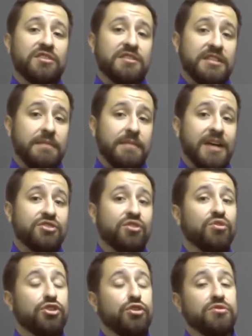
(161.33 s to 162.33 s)
in CMS
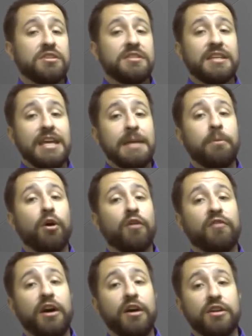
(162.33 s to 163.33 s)
who uses
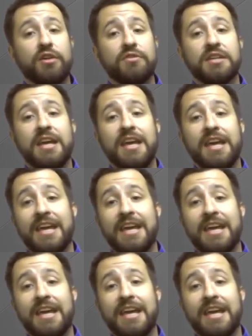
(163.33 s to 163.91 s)
e-portfolios